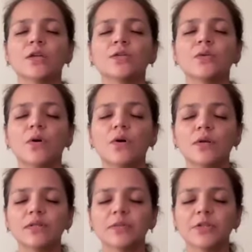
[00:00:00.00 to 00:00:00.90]
to
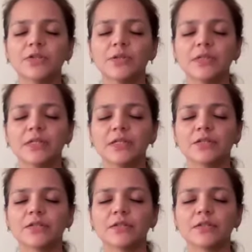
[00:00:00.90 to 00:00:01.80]
all the spiritual
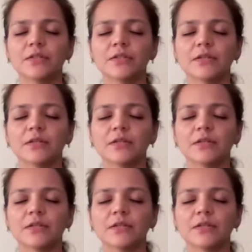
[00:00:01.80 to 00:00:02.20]
teachers,